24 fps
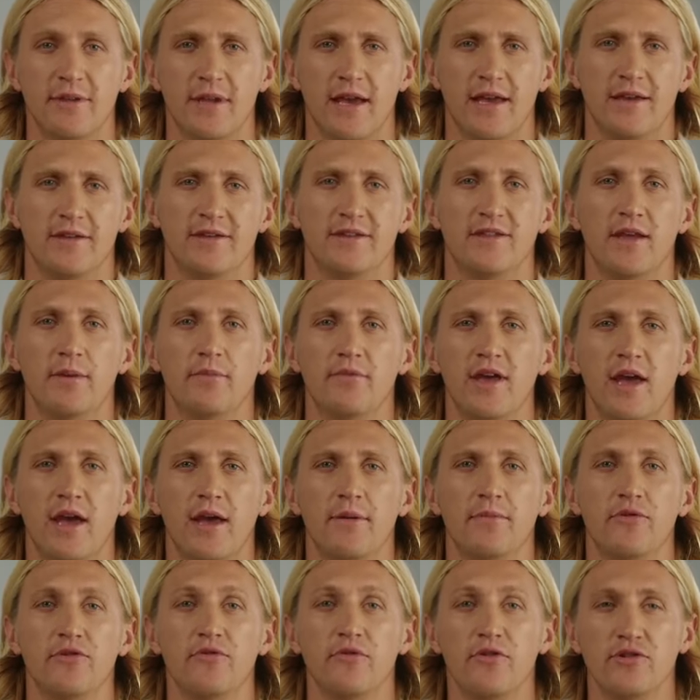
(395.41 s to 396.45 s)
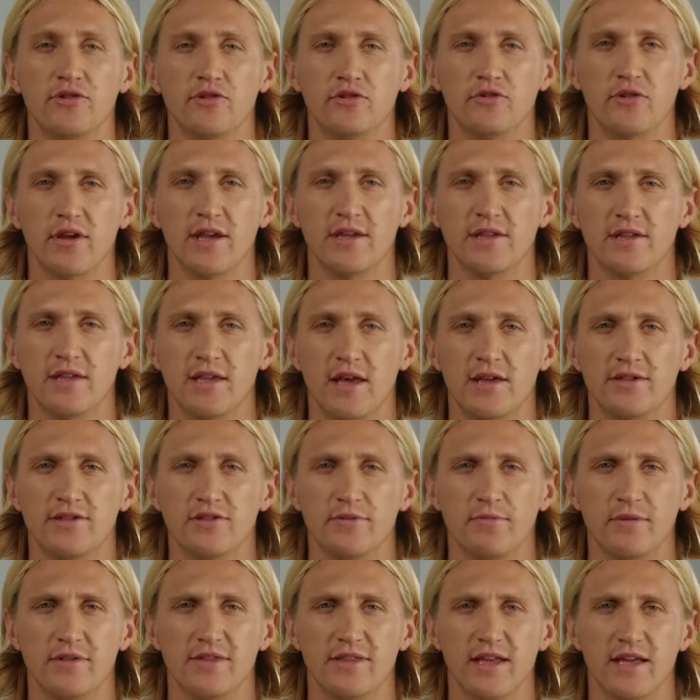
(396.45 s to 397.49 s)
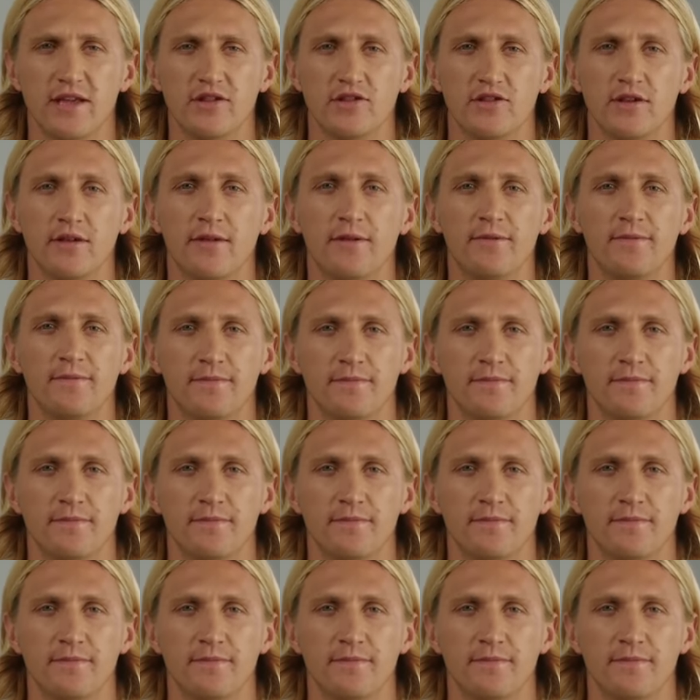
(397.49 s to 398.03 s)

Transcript: and sometimes restrict customization.